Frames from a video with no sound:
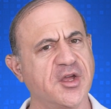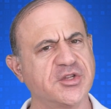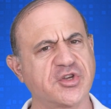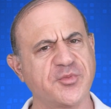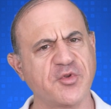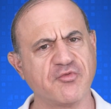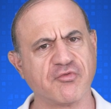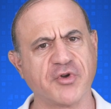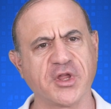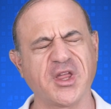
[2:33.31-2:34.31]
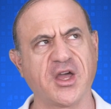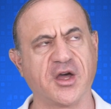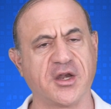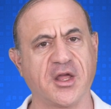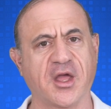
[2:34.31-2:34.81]
is going to be really
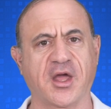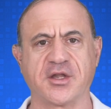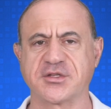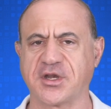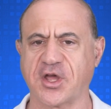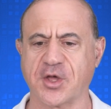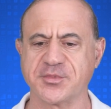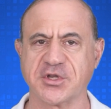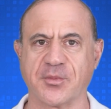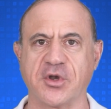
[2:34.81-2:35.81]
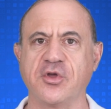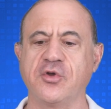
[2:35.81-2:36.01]
good and it's going to help someone